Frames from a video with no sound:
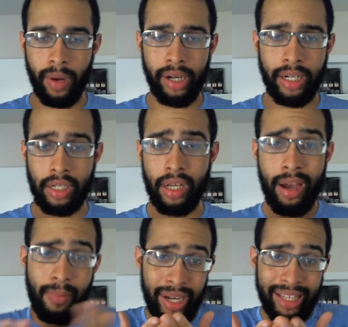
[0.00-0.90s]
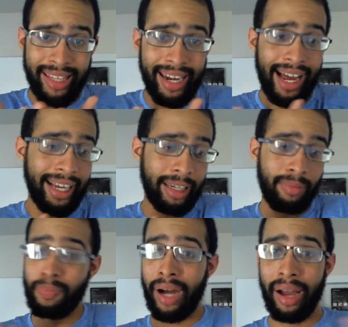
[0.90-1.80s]
abundance, meaning that I
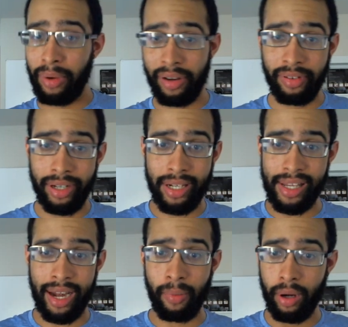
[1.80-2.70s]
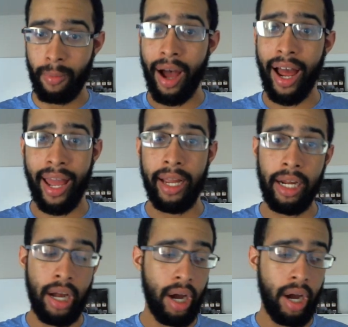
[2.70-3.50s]
could buy whatever it is that I want to buy,